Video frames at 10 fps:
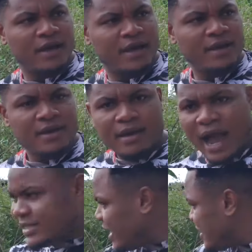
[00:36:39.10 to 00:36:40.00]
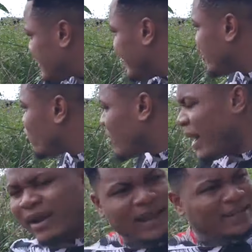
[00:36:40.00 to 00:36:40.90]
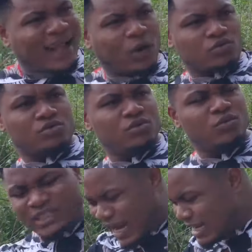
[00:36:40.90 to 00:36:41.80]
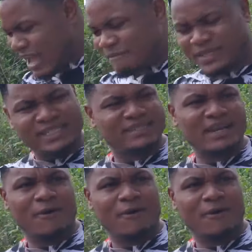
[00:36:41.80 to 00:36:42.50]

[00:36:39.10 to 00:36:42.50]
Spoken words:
Eh? I did this village to run around like that. Which kind of life be this